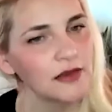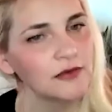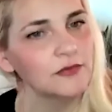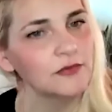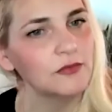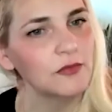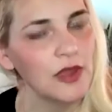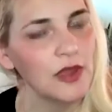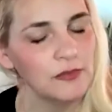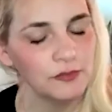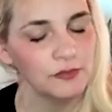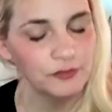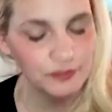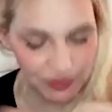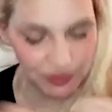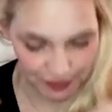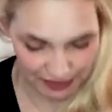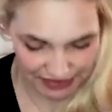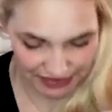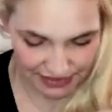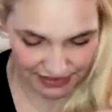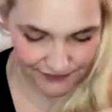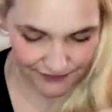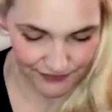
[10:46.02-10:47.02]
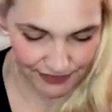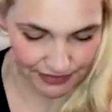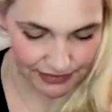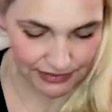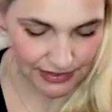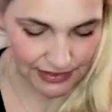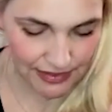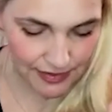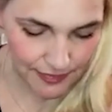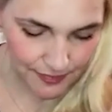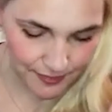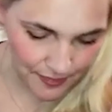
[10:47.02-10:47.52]
and and
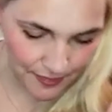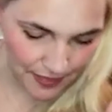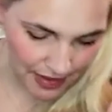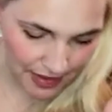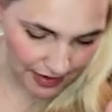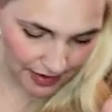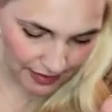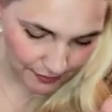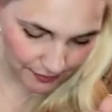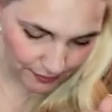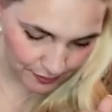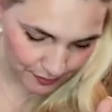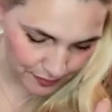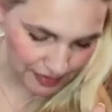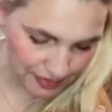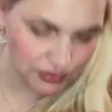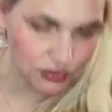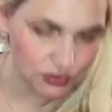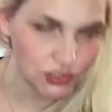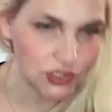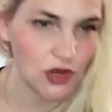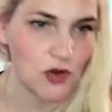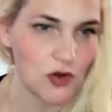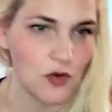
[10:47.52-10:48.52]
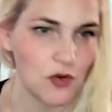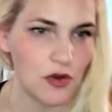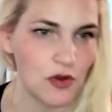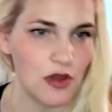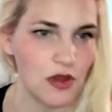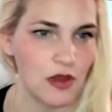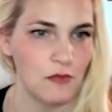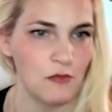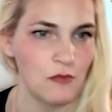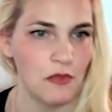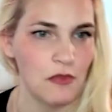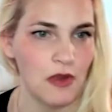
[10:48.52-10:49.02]
specifically my big toe
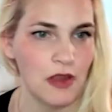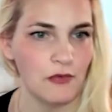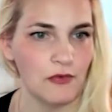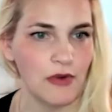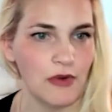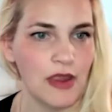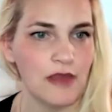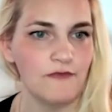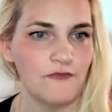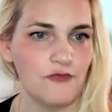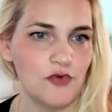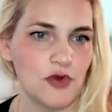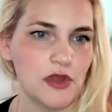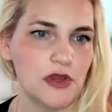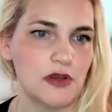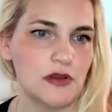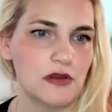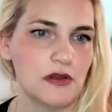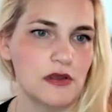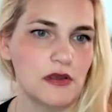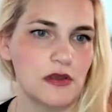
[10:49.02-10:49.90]
on my right foot.